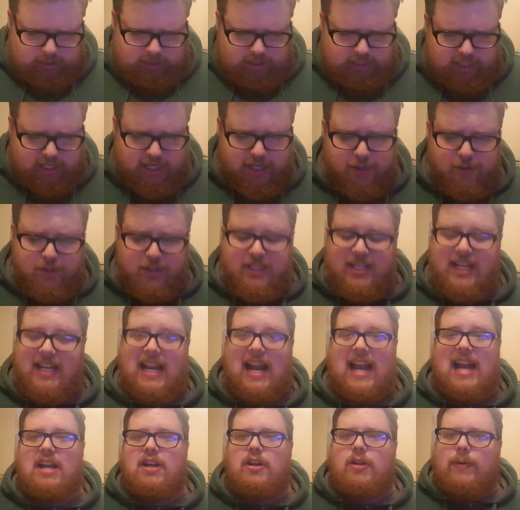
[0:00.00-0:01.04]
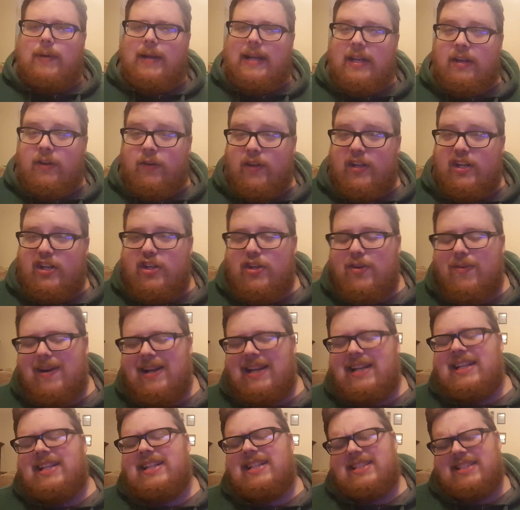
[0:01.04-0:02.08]
Houston at New England. Do I
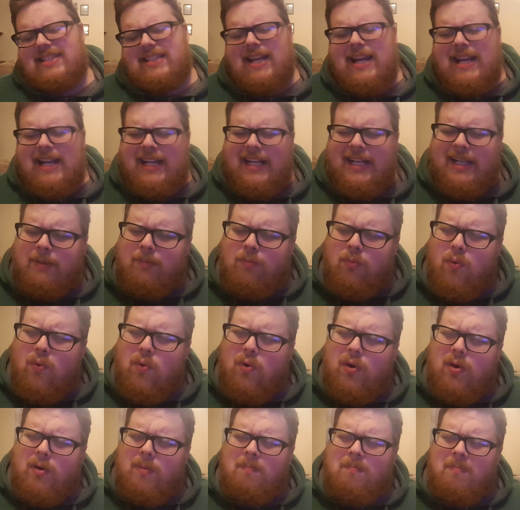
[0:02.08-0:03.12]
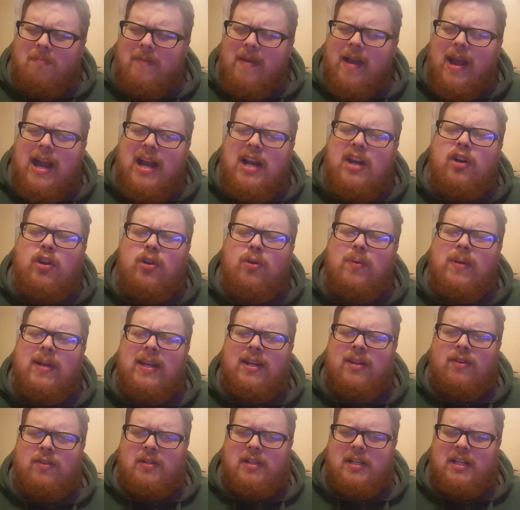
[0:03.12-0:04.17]
need to say any more? At New
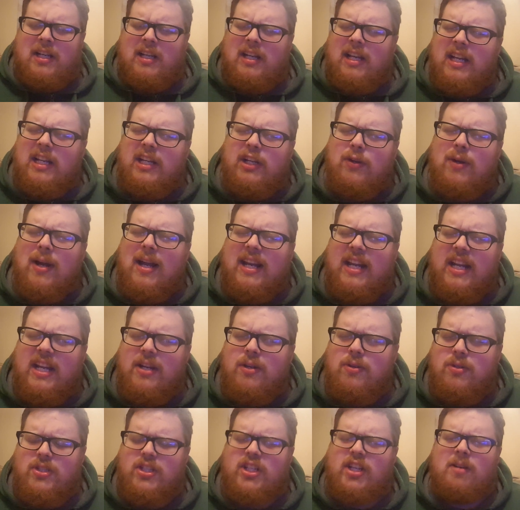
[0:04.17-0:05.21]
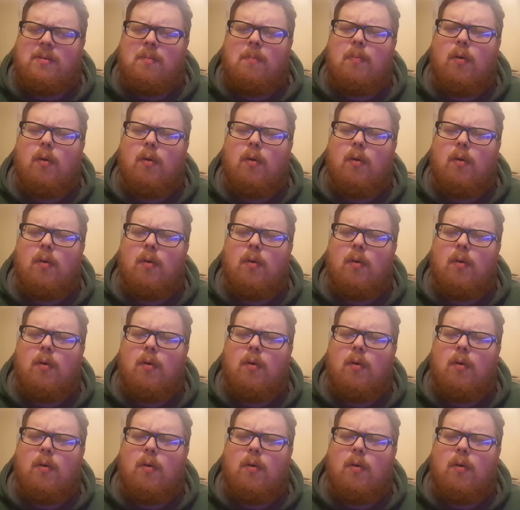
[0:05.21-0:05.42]
England, you got Houston.